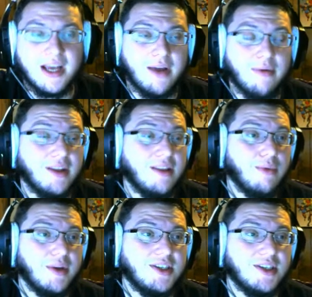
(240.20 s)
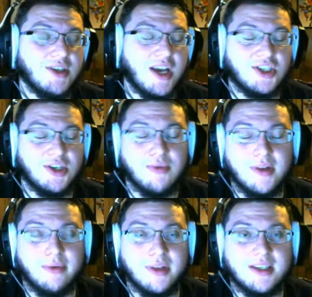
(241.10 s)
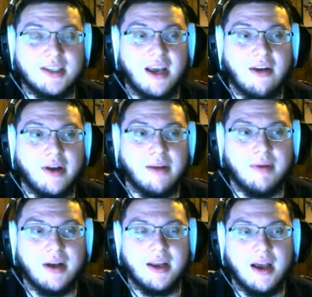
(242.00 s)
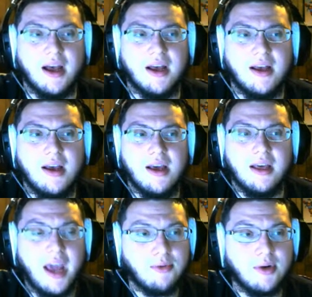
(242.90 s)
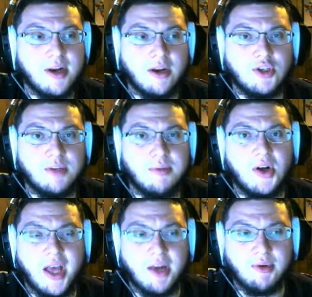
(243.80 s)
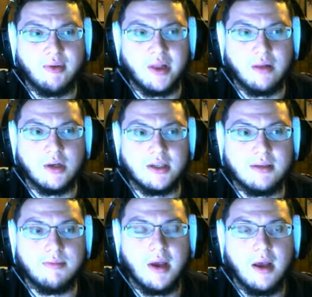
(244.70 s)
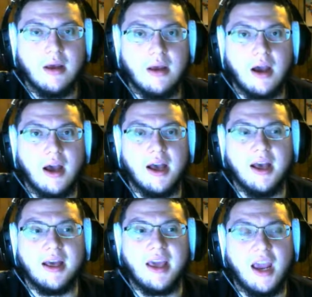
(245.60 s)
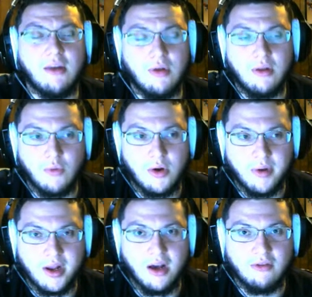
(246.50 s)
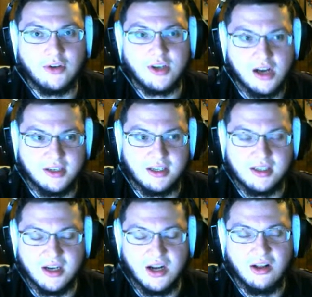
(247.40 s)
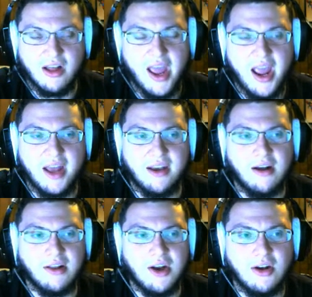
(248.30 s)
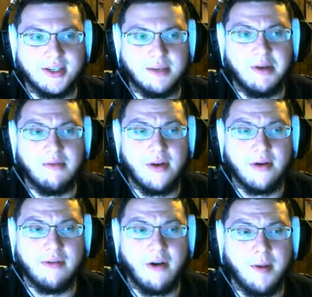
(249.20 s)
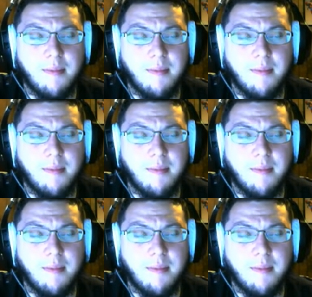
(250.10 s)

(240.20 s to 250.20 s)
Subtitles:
it with, which is actually really scary. But can run Energy Ball, can run Will-O-Wisp, can run Recover, Toxic Stall, and all in all, it's going to be a very